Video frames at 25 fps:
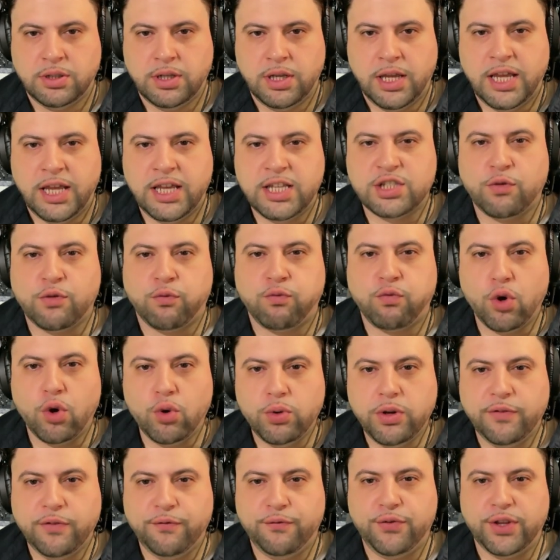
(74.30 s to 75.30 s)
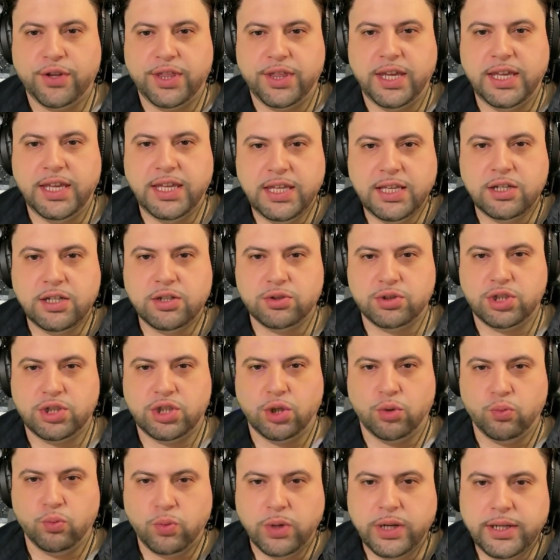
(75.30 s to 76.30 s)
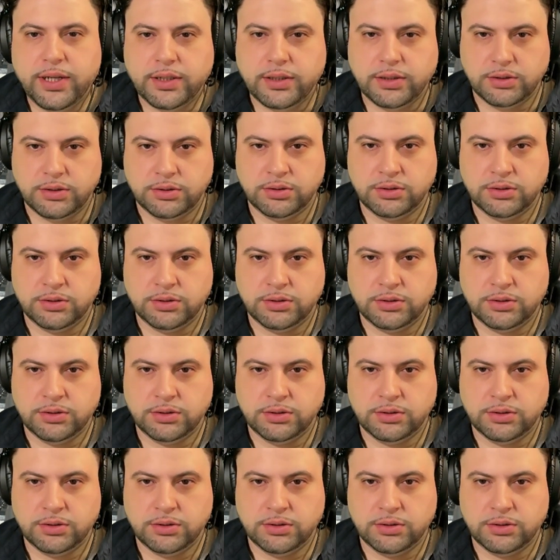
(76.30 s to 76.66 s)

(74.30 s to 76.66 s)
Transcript: is rooting for the Eagles to win